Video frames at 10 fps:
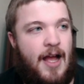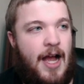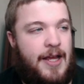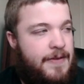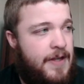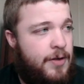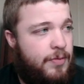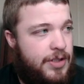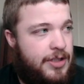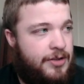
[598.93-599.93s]
I think
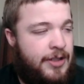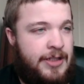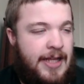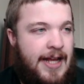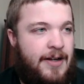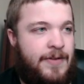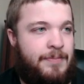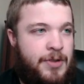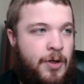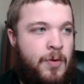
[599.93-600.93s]
we're still going to have
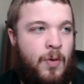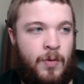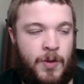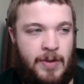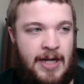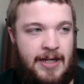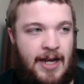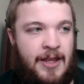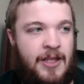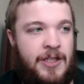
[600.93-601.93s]
them go
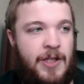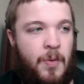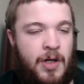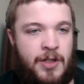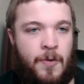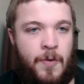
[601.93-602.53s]
quarterback. I think they want to go